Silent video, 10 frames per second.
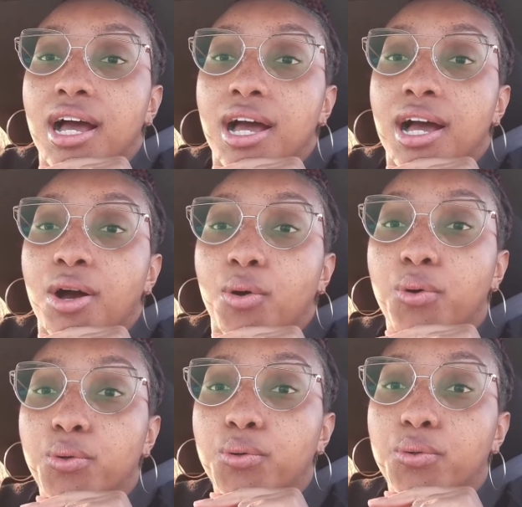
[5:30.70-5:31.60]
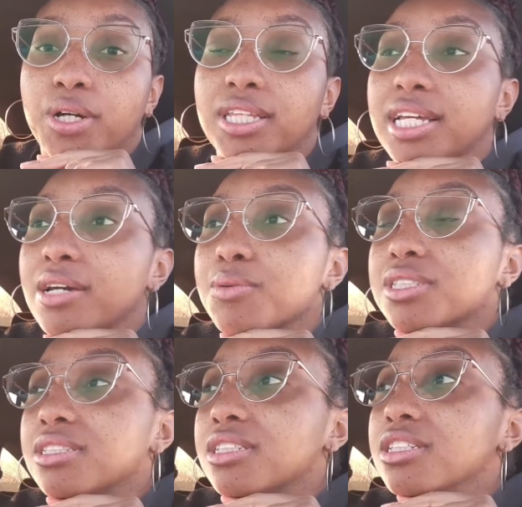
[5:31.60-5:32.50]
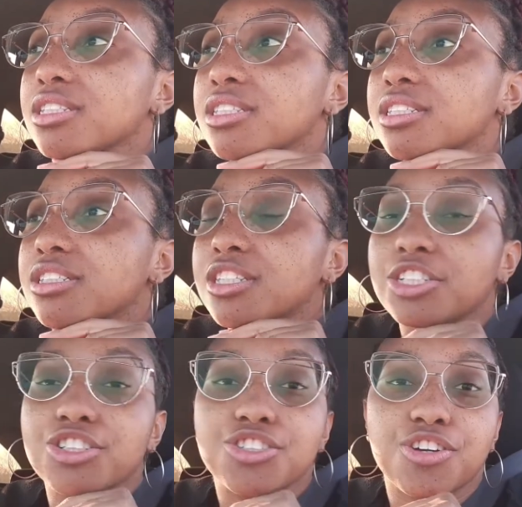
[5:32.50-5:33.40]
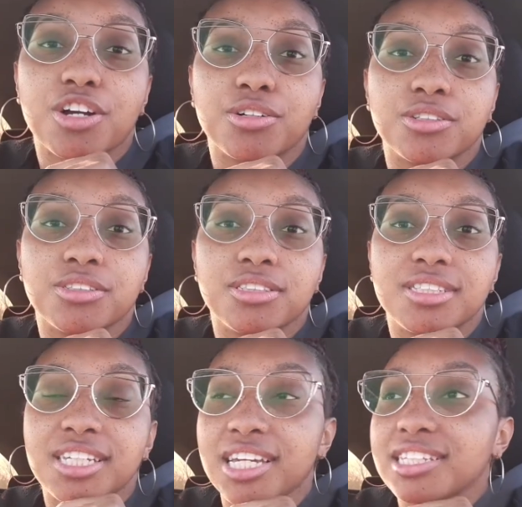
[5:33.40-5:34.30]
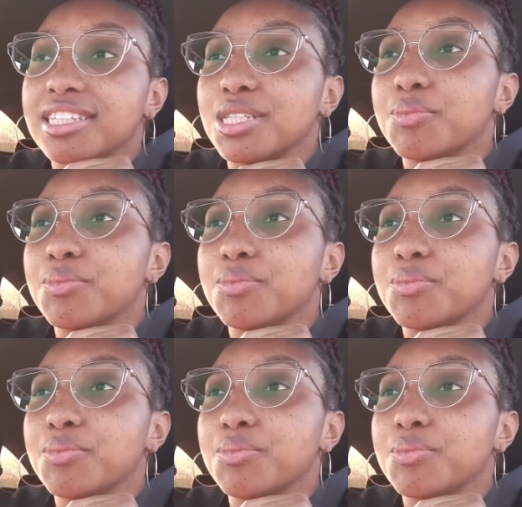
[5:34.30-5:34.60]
Whew, it was such a struggle to get to this point.